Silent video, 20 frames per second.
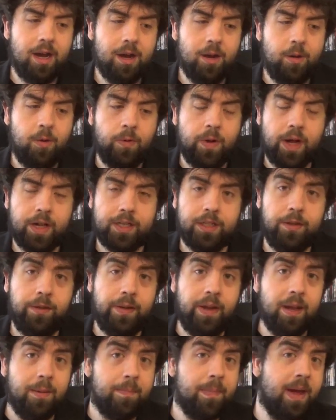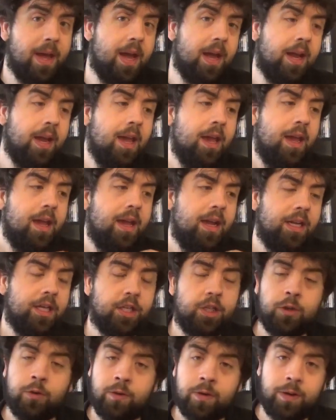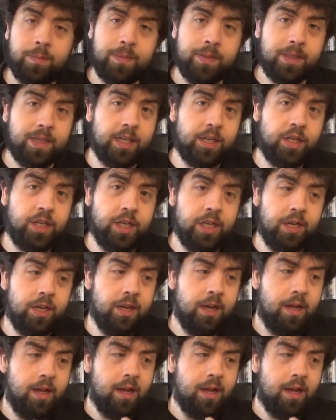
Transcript: who has to get back a stolen possession